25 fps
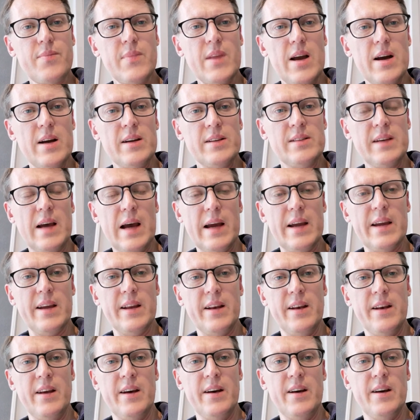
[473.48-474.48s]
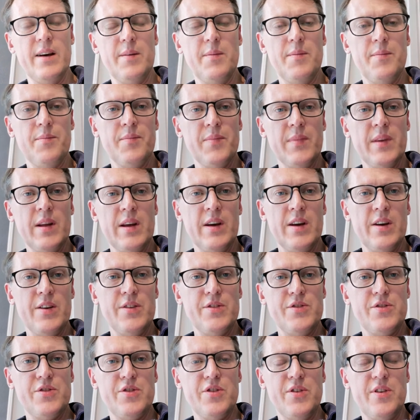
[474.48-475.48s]
attacking
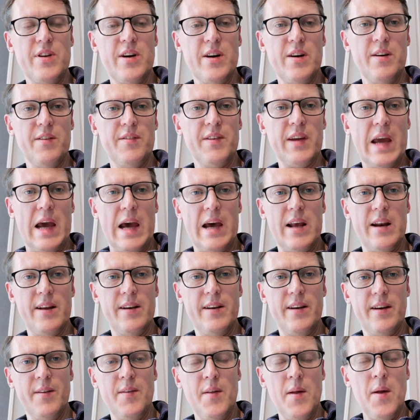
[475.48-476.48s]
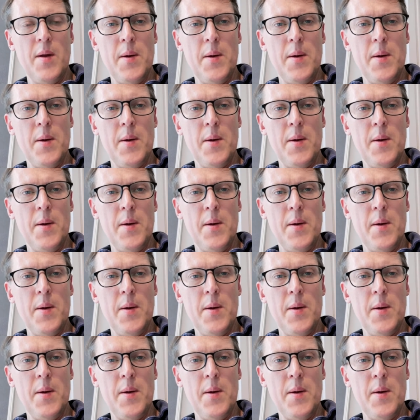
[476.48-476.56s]
Trudeau of Canada.